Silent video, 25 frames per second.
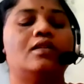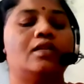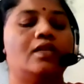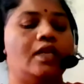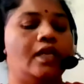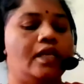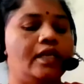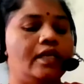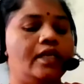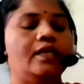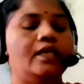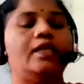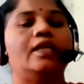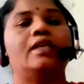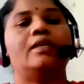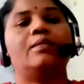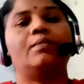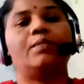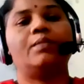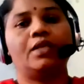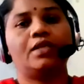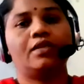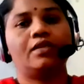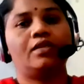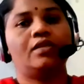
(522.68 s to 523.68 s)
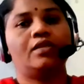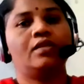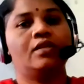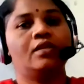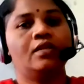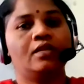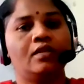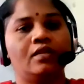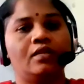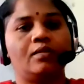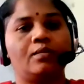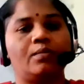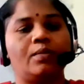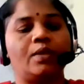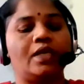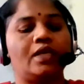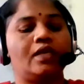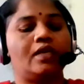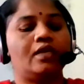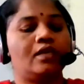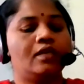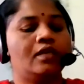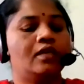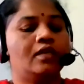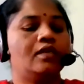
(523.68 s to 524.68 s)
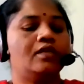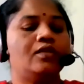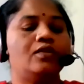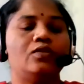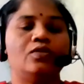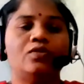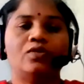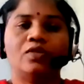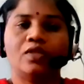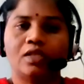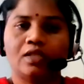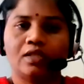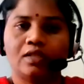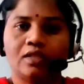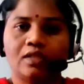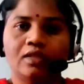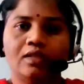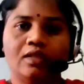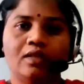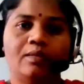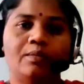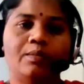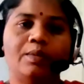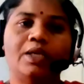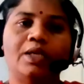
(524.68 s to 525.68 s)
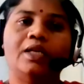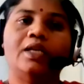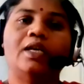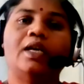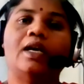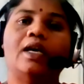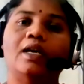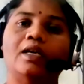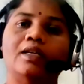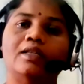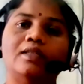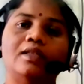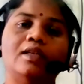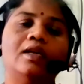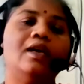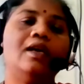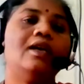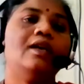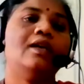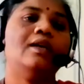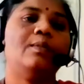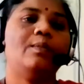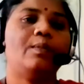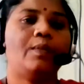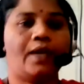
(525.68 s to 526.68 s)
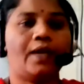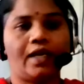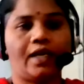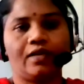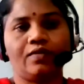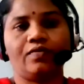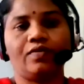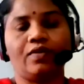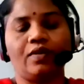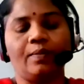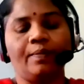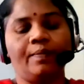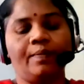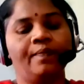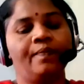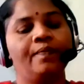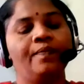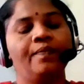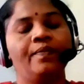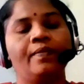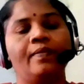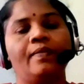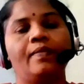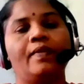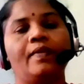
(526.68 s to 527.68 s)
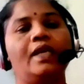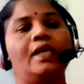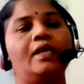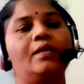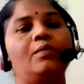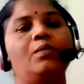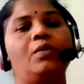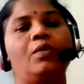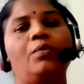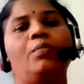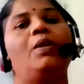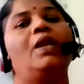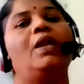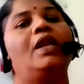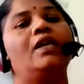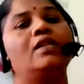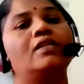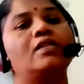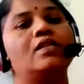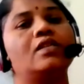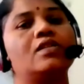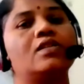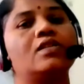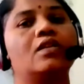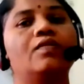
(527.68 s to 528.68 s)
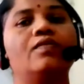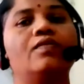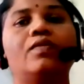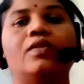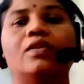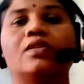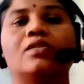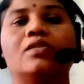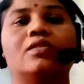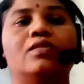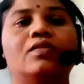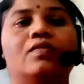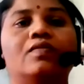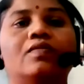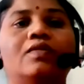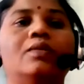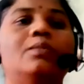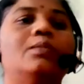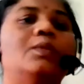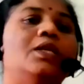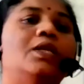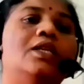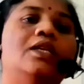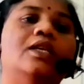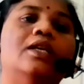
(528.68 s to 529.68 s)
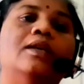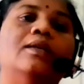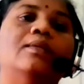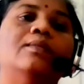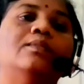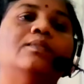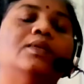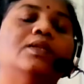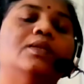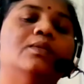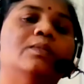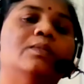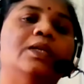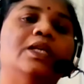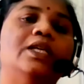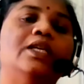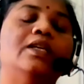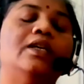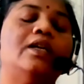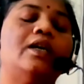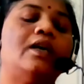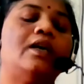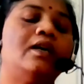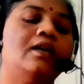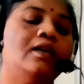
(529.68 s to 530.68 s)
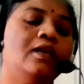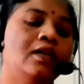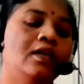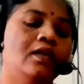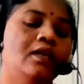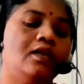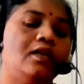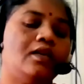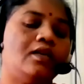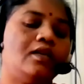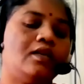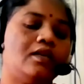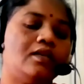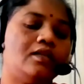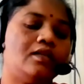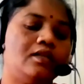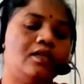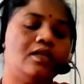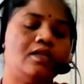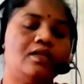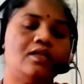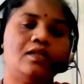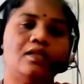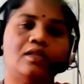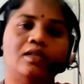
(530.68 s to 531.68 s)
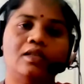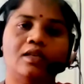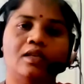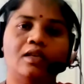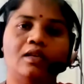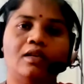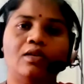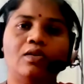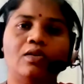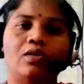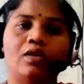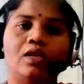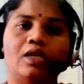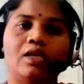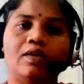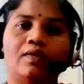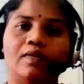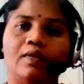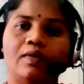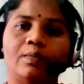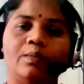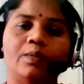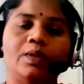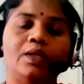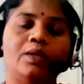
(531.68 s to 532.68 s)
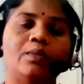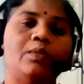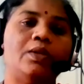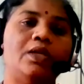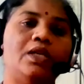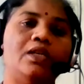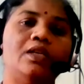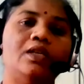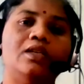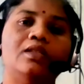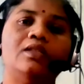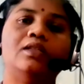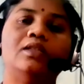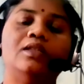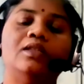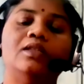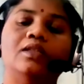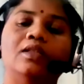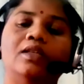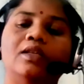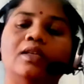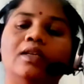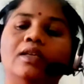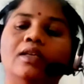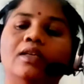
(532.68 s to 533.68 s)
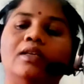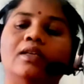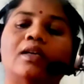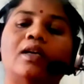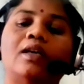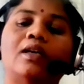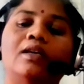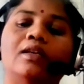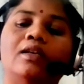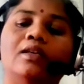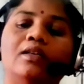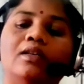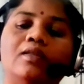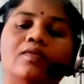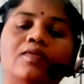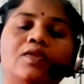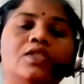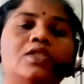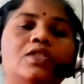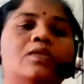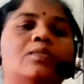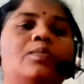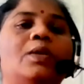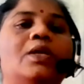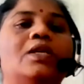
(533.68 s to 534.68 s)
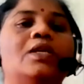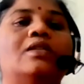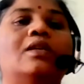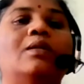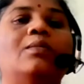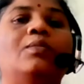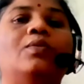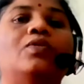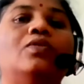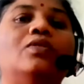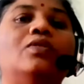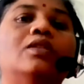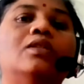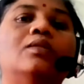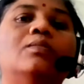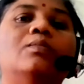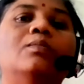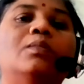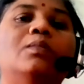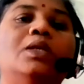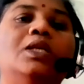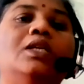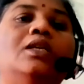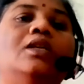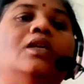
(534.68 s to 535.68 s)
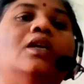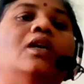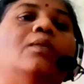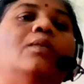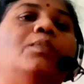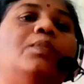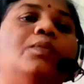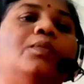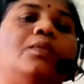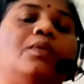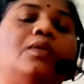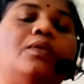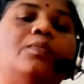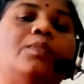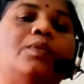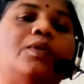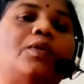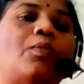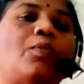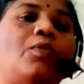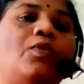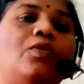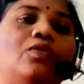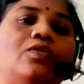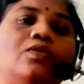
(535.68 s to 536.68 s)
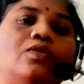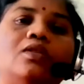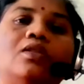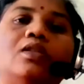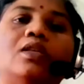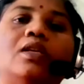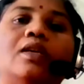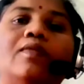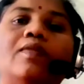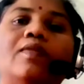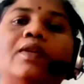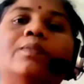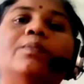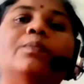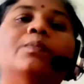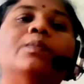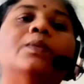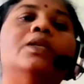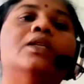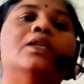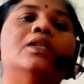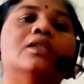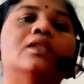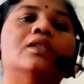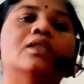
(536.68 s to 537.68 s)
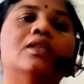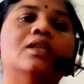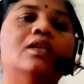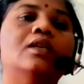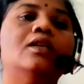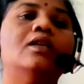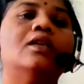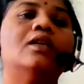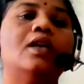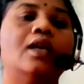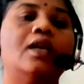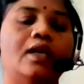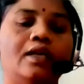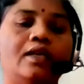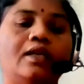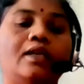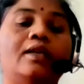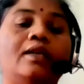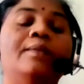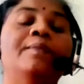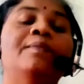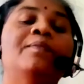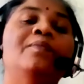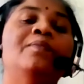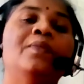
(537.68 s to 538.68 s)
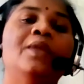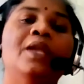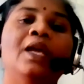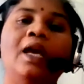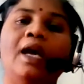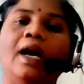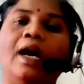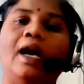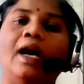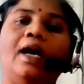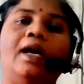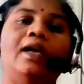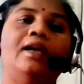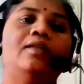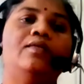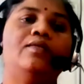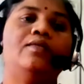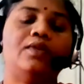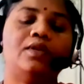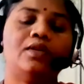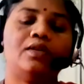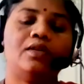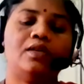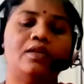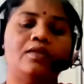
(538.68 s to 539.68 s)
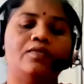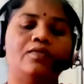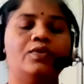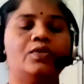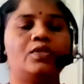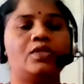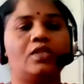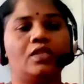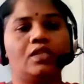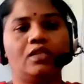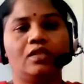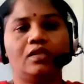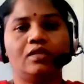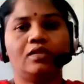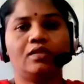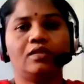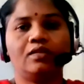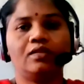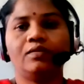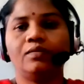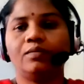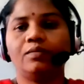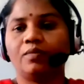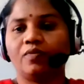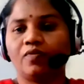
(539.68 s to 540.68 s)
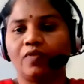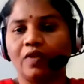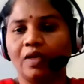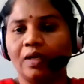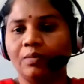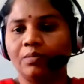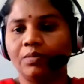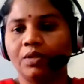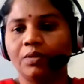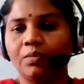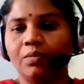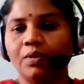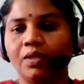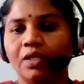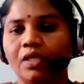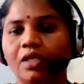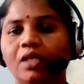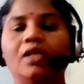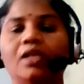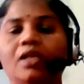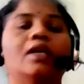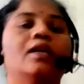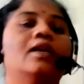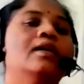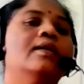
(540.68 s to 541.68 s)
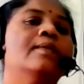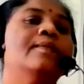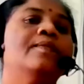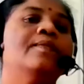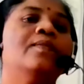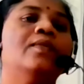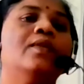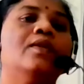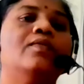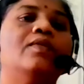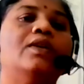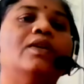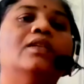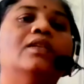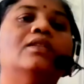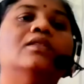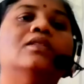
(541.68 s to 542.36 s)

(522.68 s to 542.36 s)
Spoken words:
entertainment by using the media as a platform. Then mobilization function of the media. The media, there is a theory called development media theory, and which speaks about that media promotes development in the country. And if you see the from the beginning, when